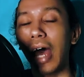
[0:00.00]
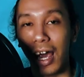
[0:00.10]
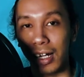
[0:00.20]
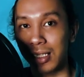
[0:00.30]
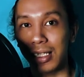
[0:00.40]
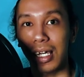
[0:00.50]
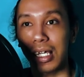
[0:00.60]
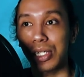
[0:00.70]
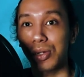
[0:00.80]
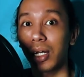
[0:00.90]
act
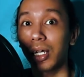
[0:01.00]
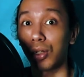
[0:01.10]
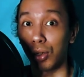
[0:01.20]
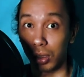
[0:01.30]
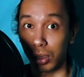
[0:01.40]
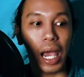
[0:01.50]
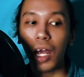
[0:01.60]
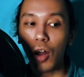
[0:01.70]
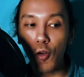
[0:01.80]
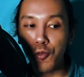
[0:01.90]
is really good,
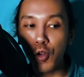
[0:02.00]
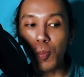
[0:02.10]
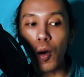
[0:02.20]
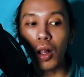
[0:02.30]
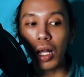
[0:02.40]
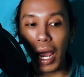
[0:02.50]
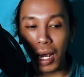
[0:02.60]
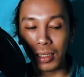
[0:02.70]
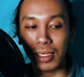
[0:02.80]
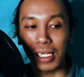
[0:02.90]
and of Jumpal
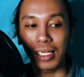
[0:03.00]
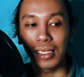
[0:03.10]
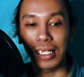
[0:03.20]
act in